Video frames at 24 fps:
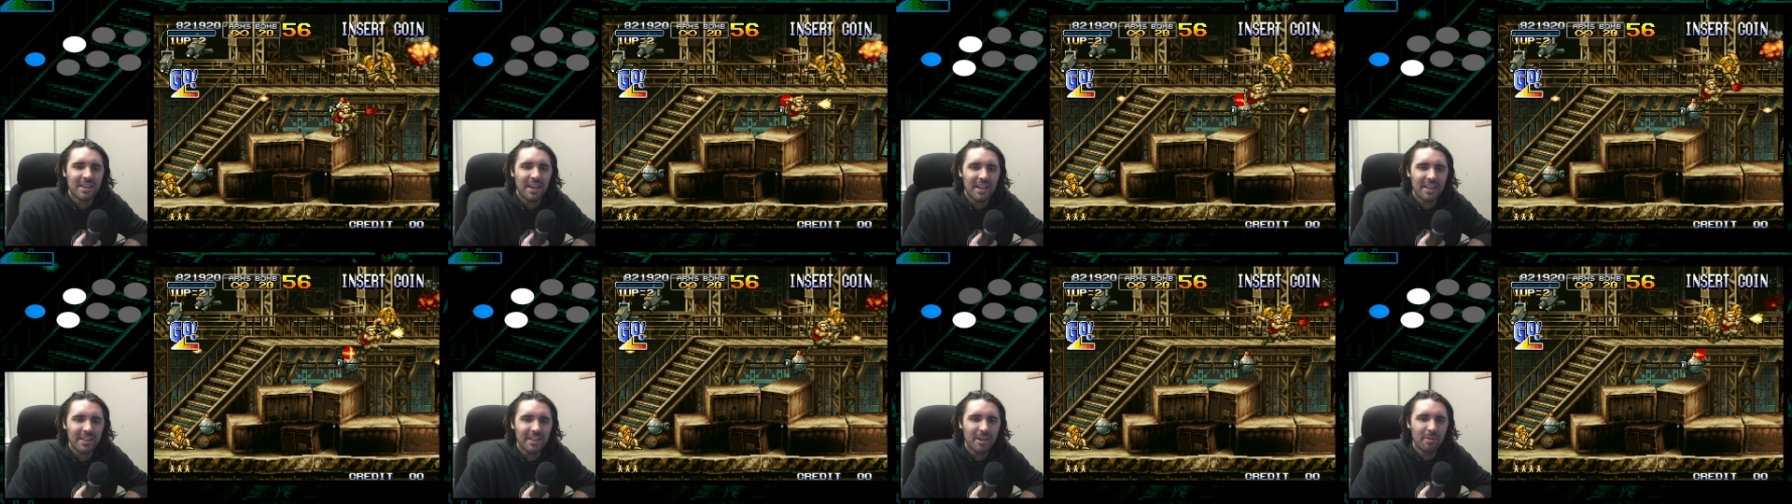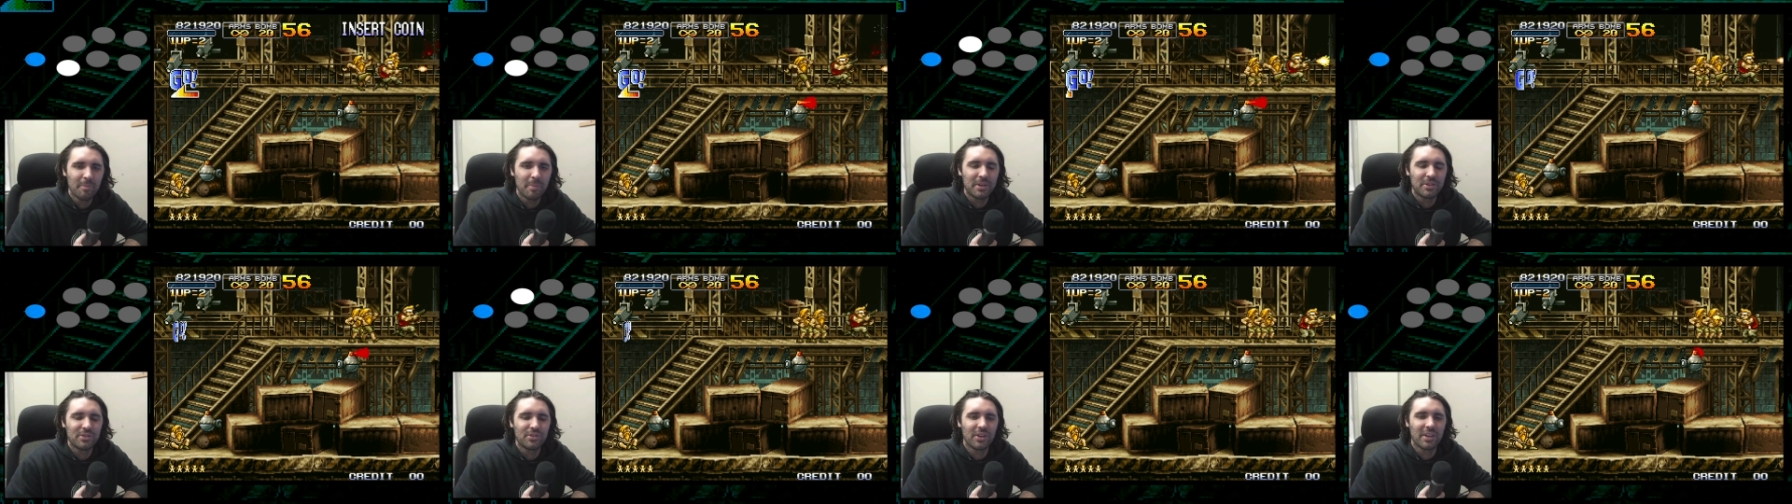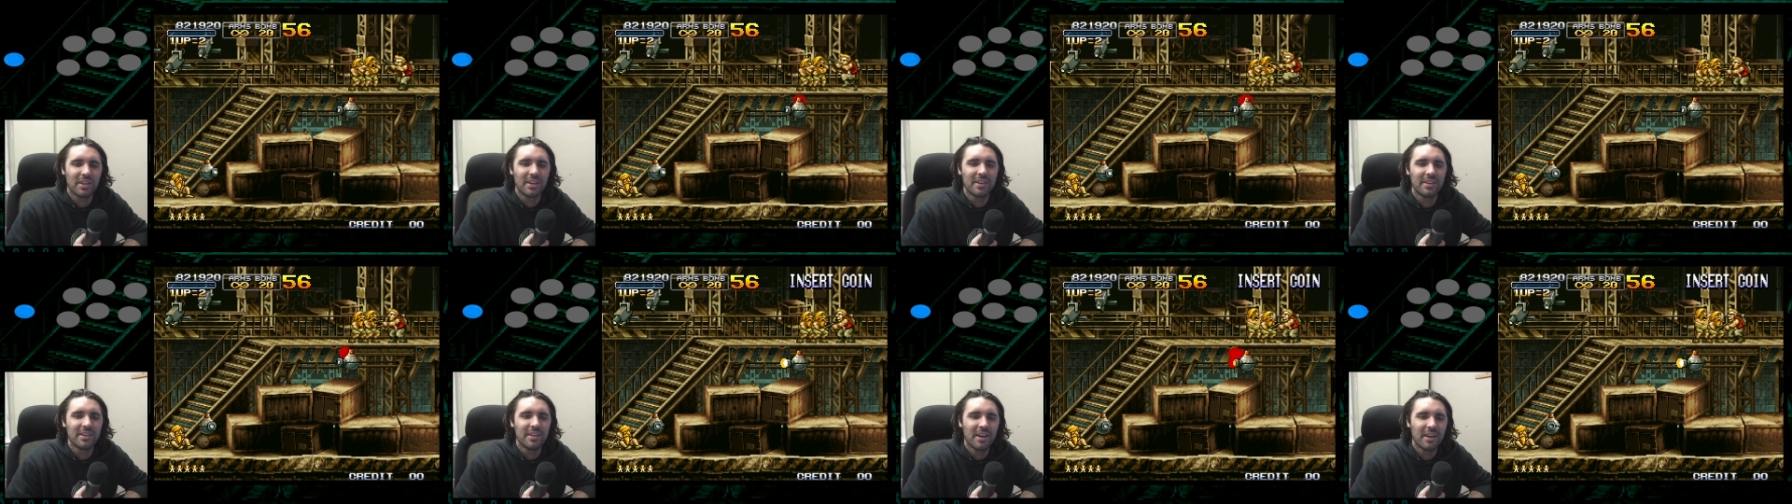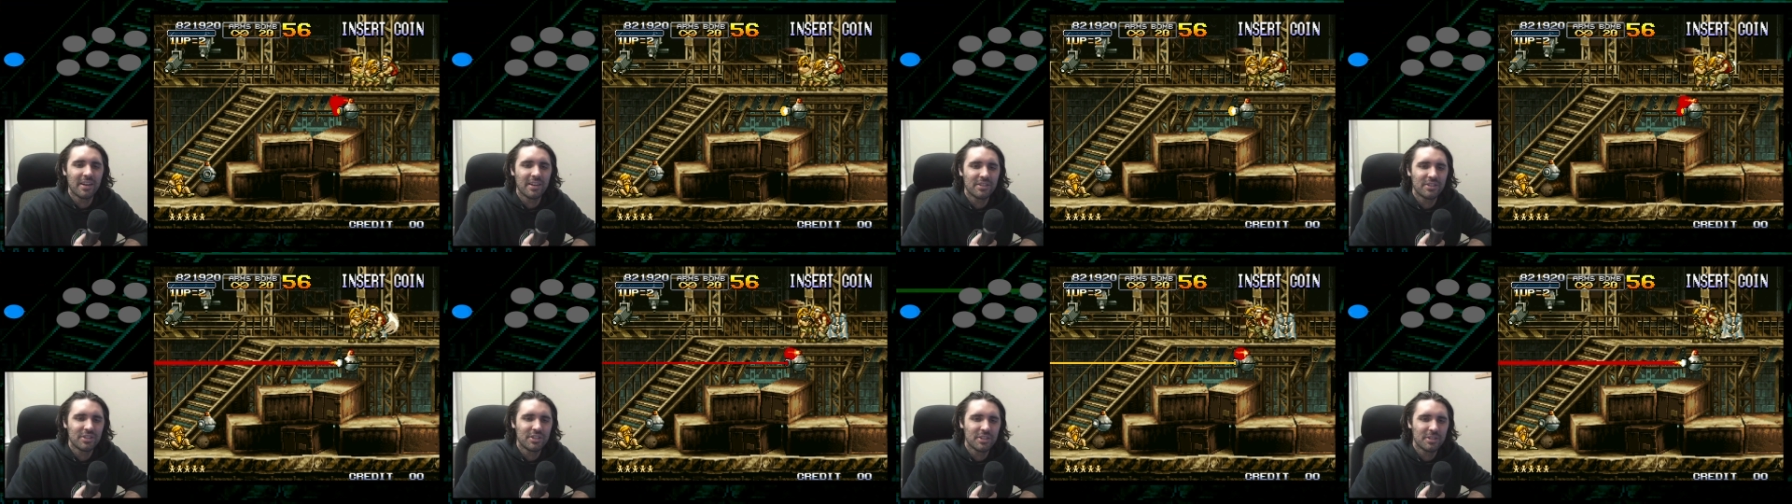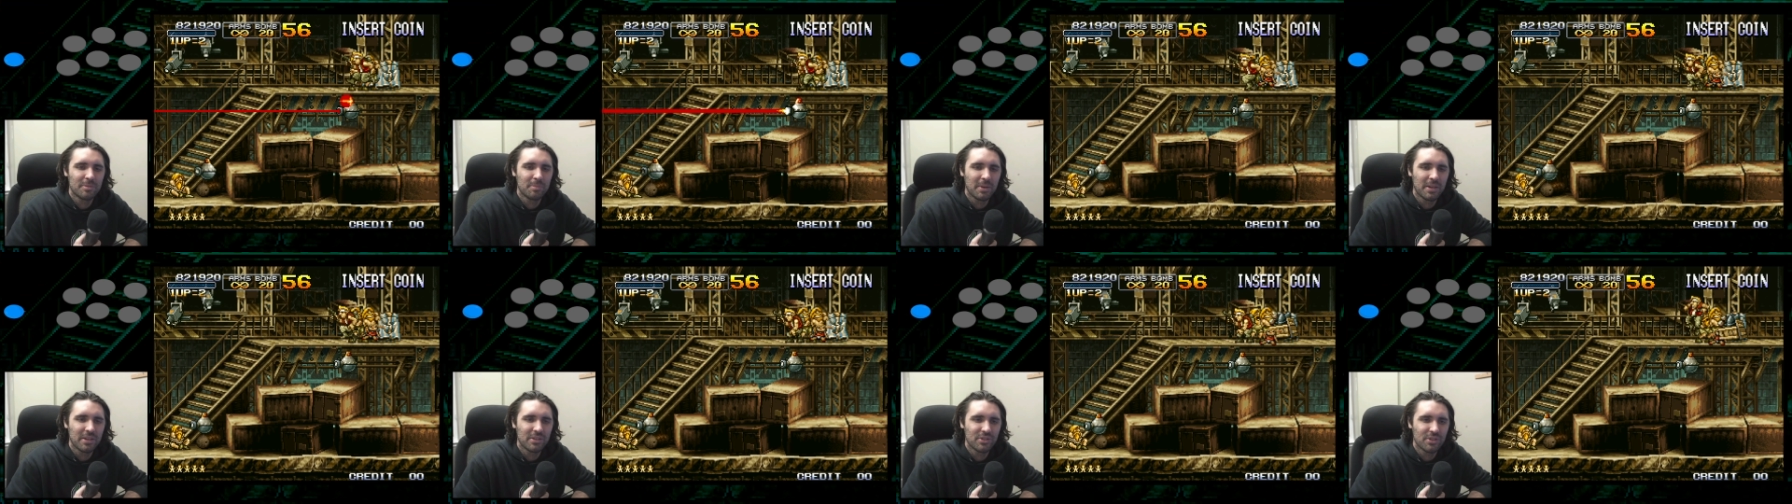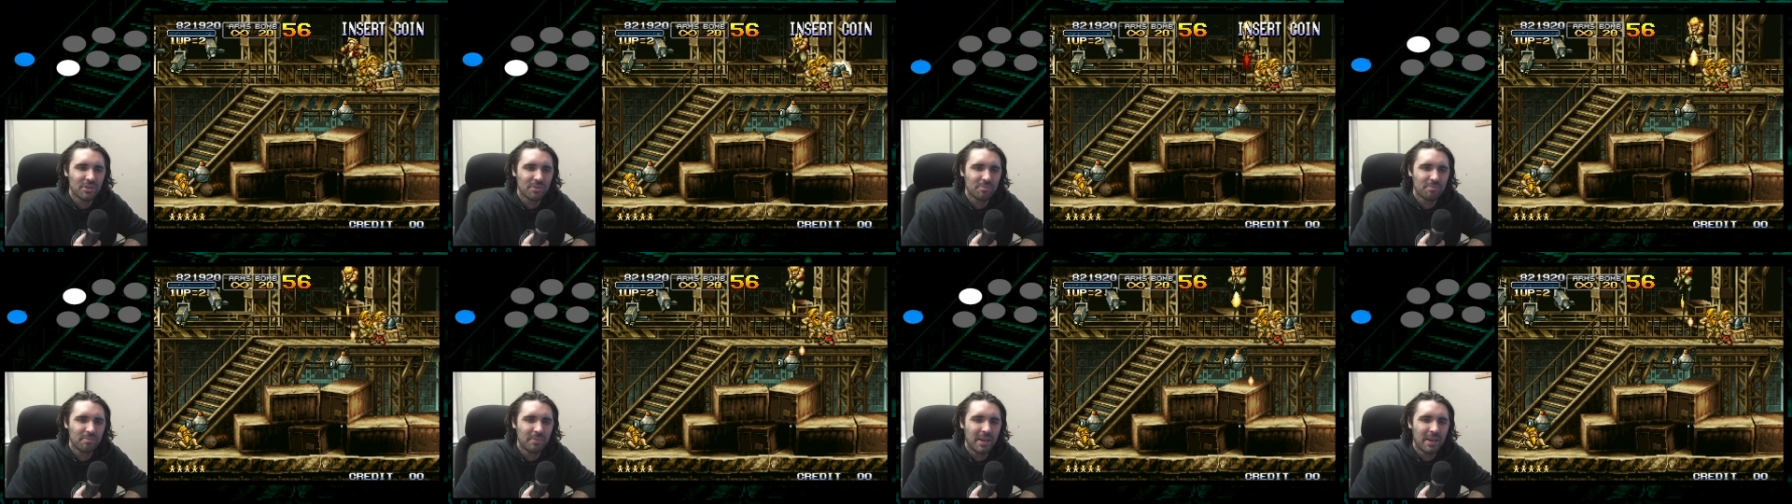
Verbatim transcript: a little bit tricky to dodge just because your